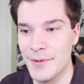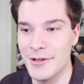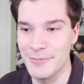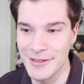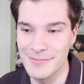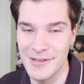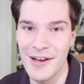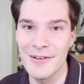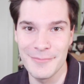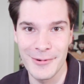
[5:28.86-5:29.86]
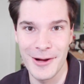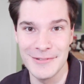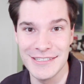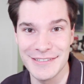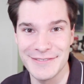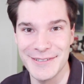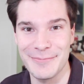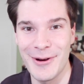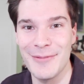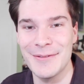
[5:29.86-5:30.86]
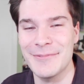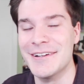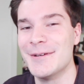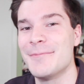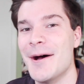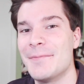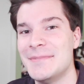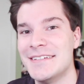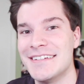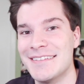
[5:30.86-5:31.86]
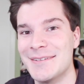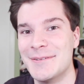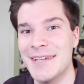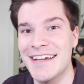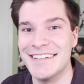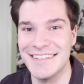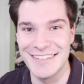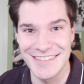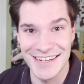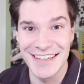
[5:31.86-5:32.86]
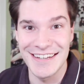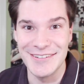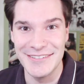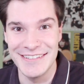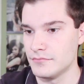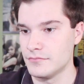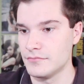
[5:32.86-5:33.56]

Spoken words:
But Rhythm Ta, probably different, probably more hip-hop-y. So yeah, let's check it out.